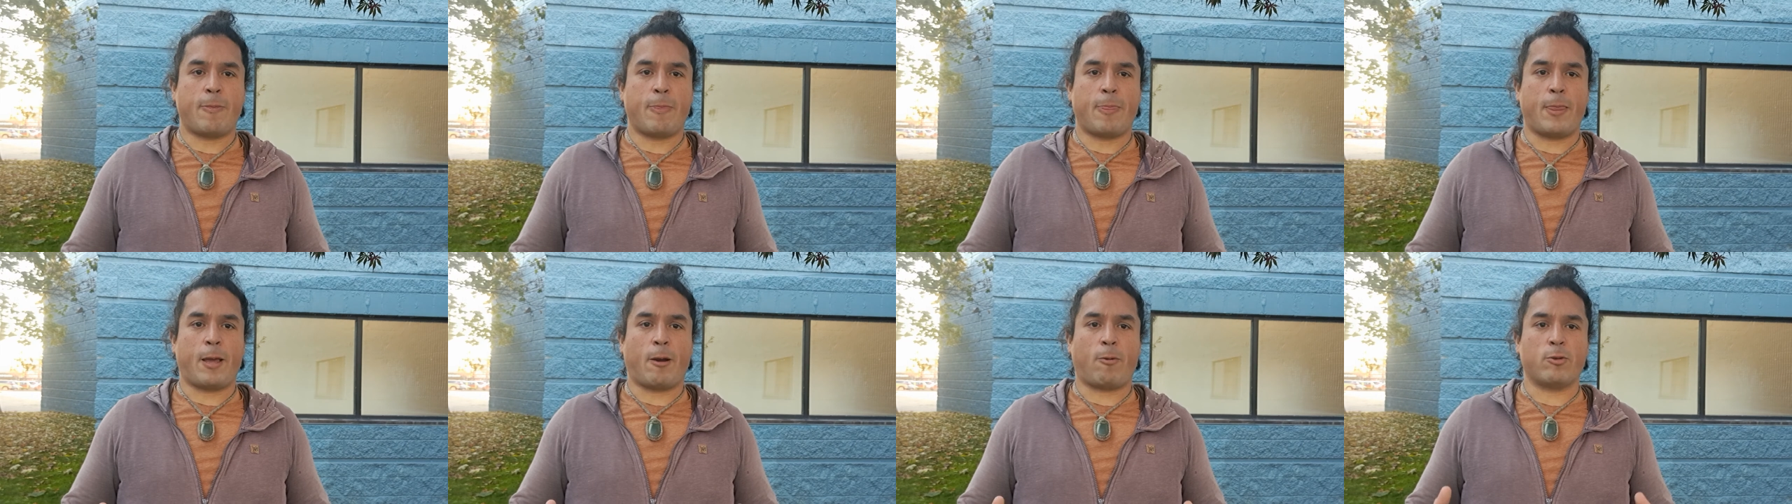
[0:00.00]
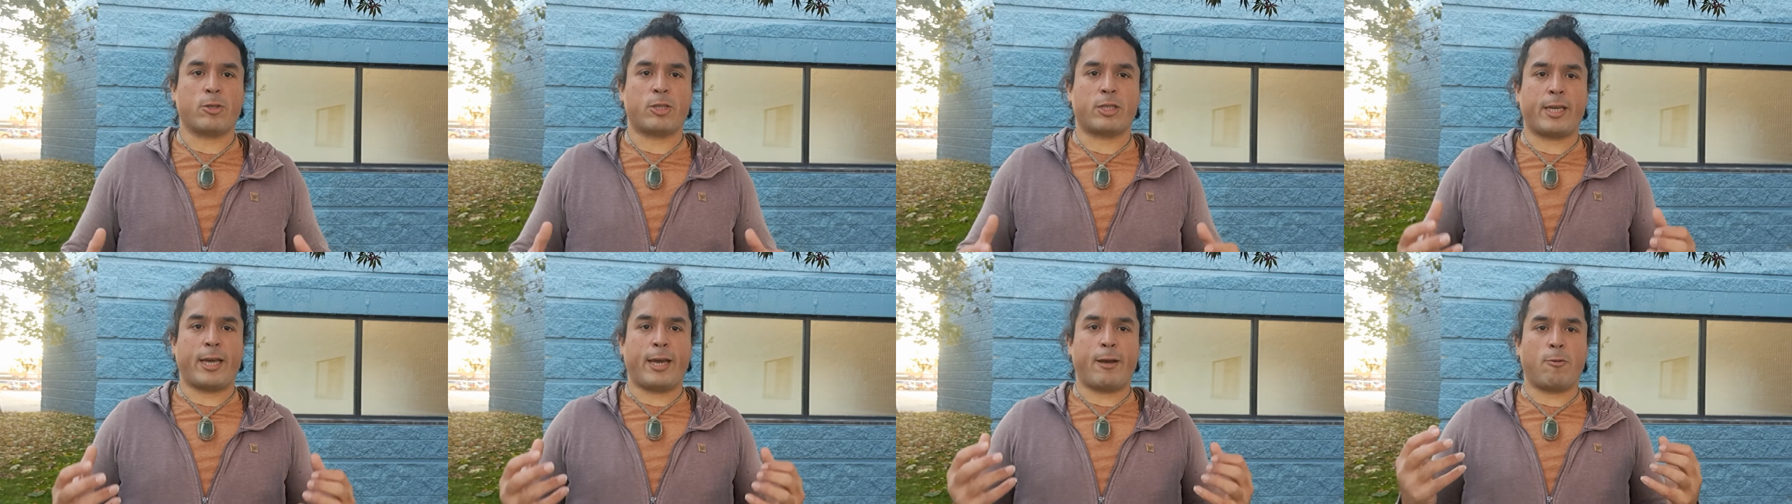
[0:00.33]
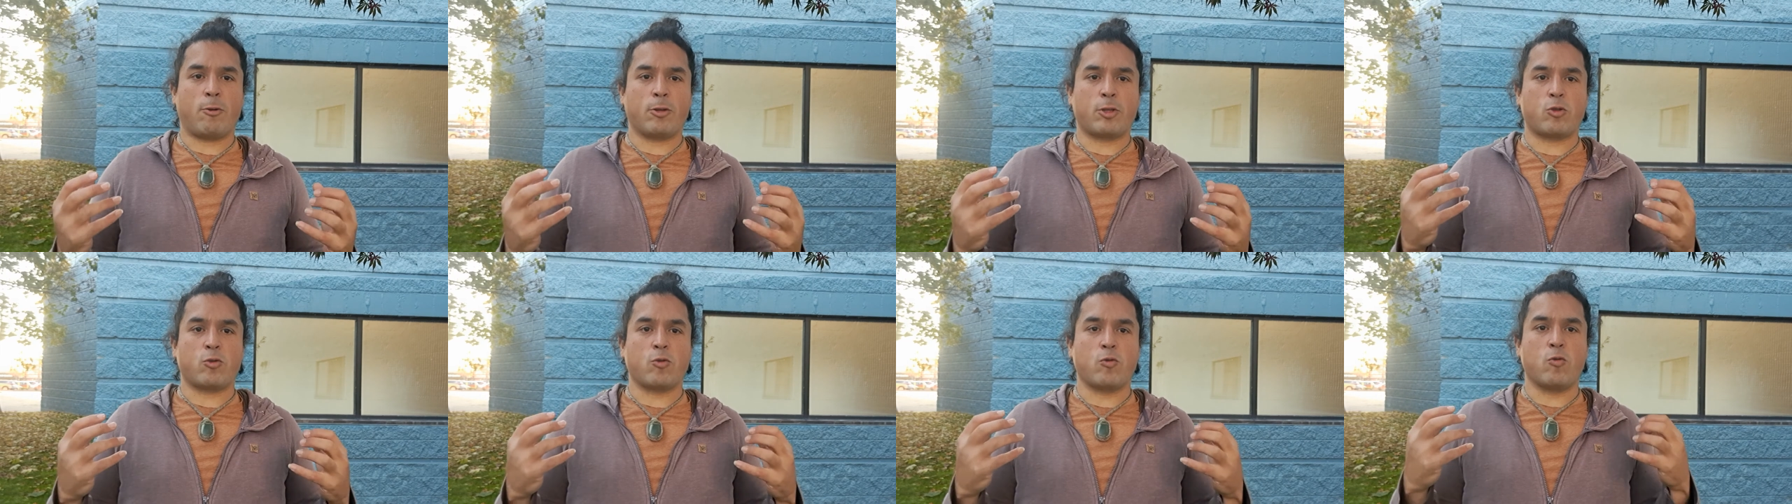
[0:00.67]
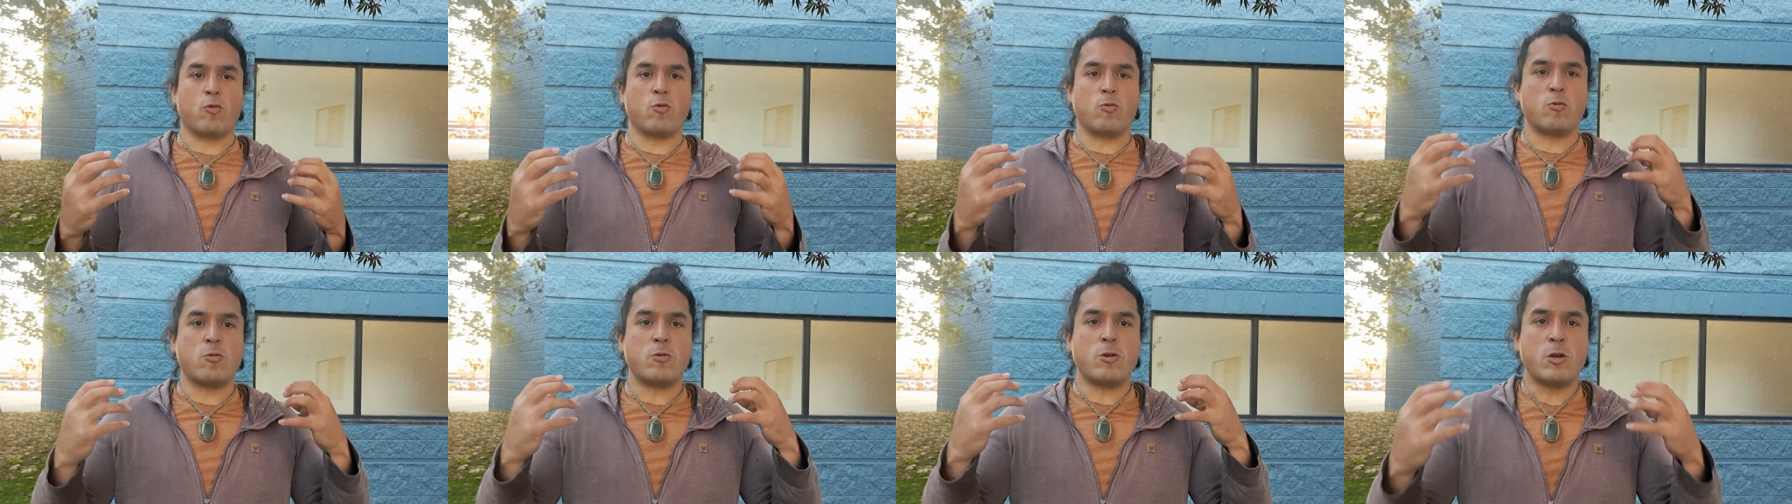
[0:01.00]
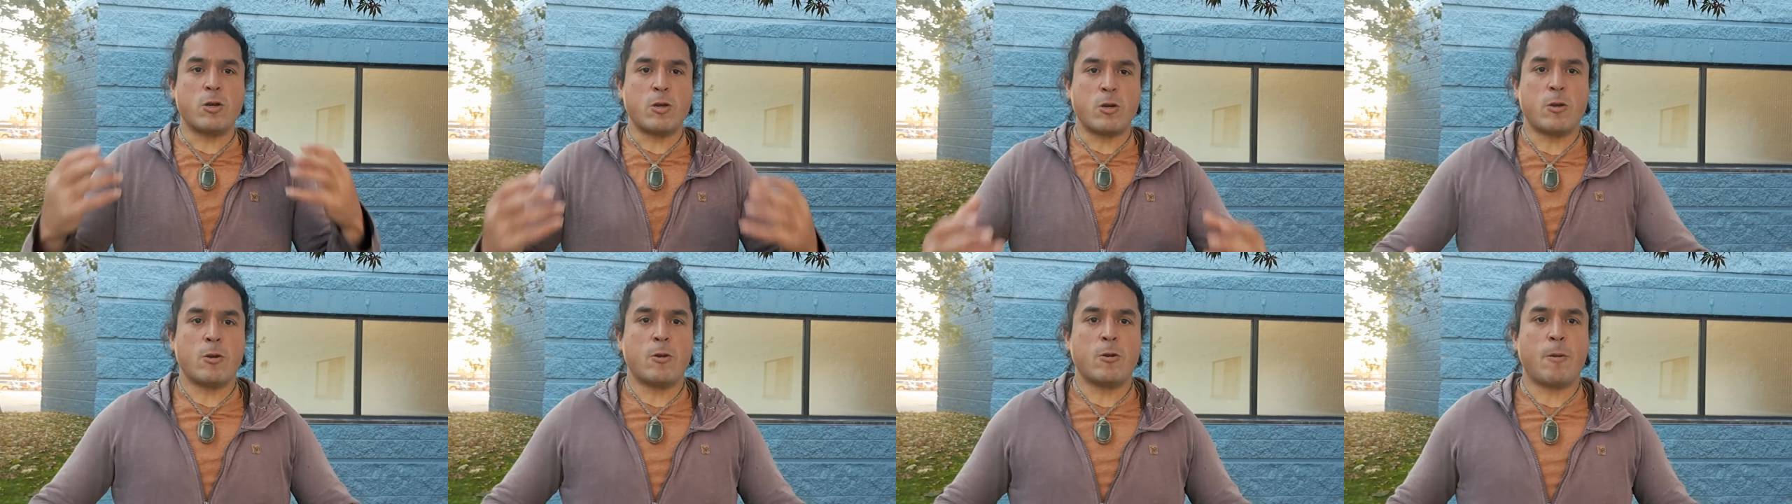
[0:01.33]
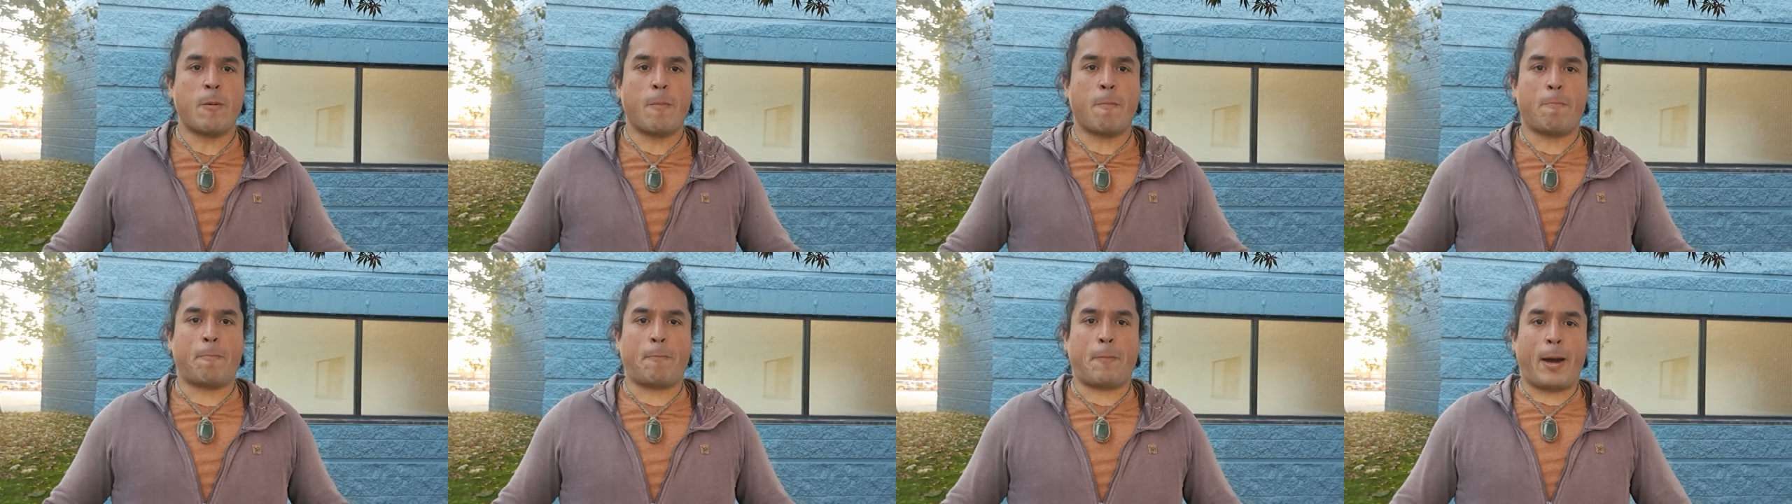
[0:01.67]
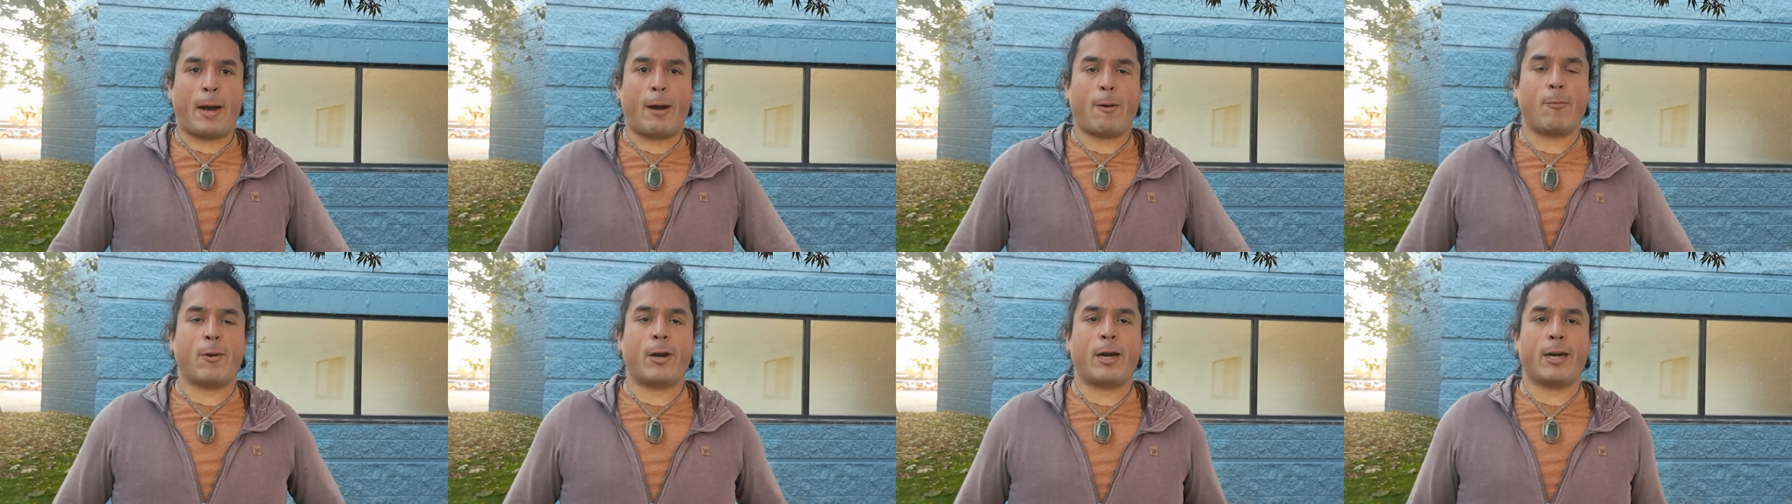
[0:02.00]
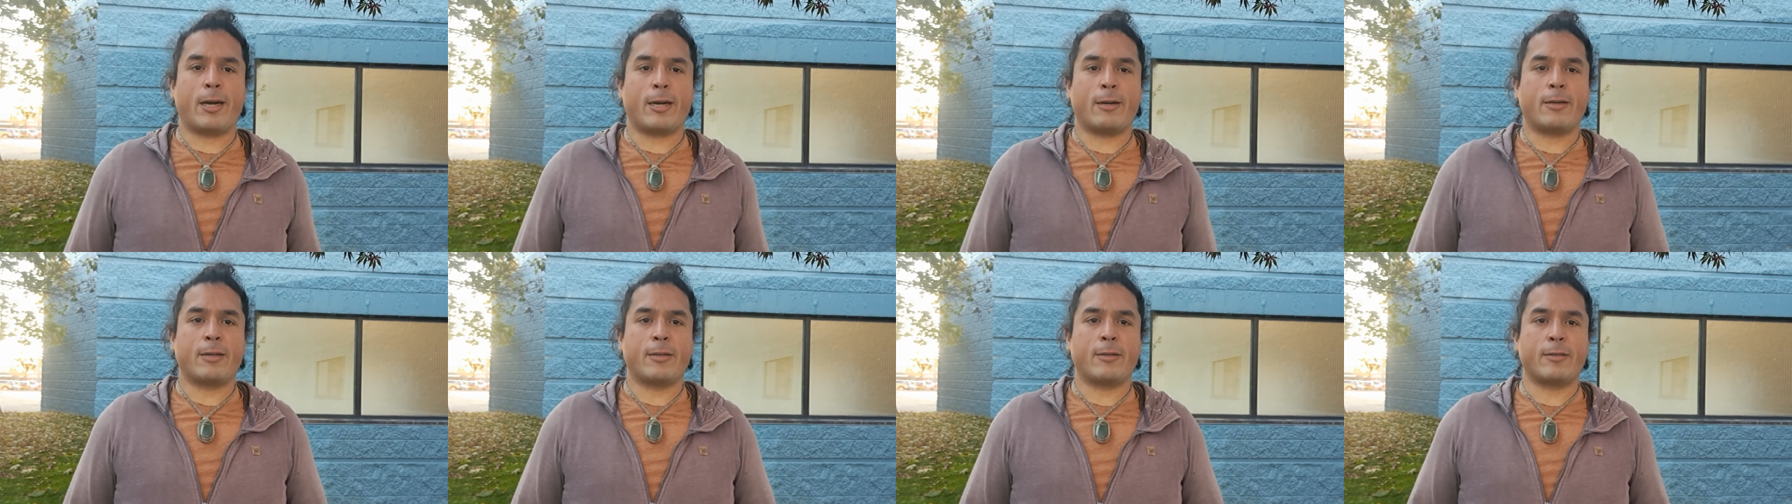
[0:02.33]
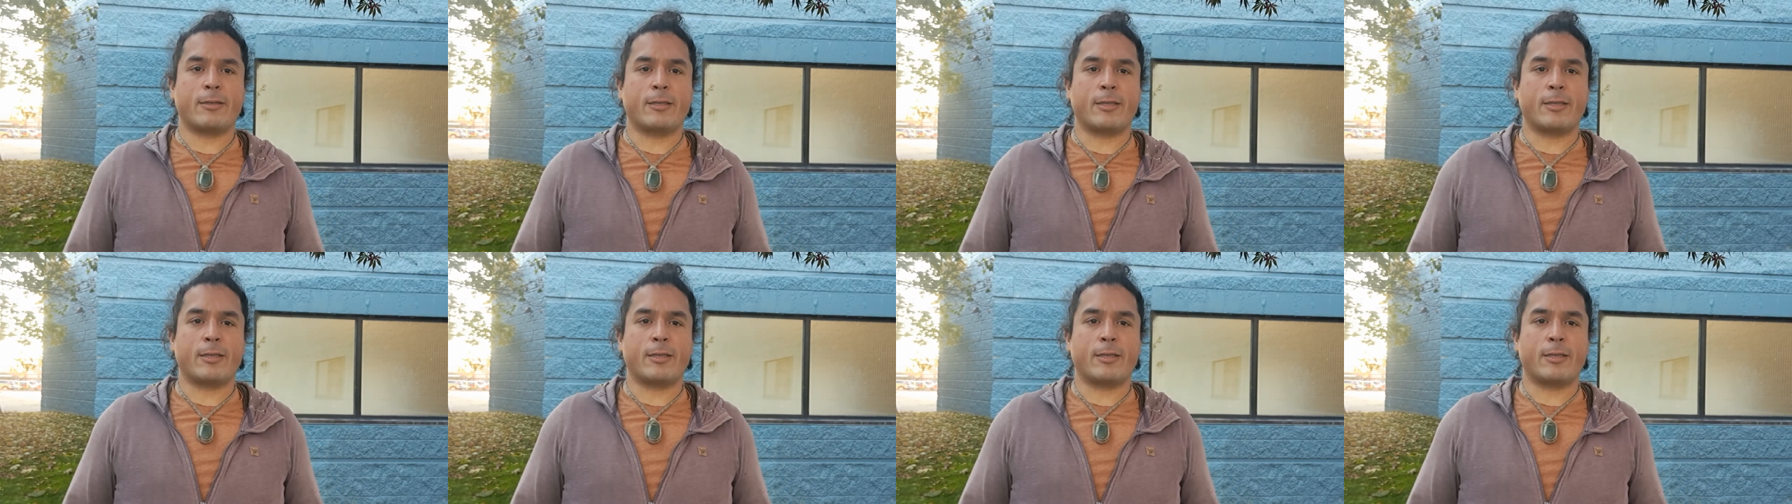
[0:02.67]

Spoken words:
that was able to power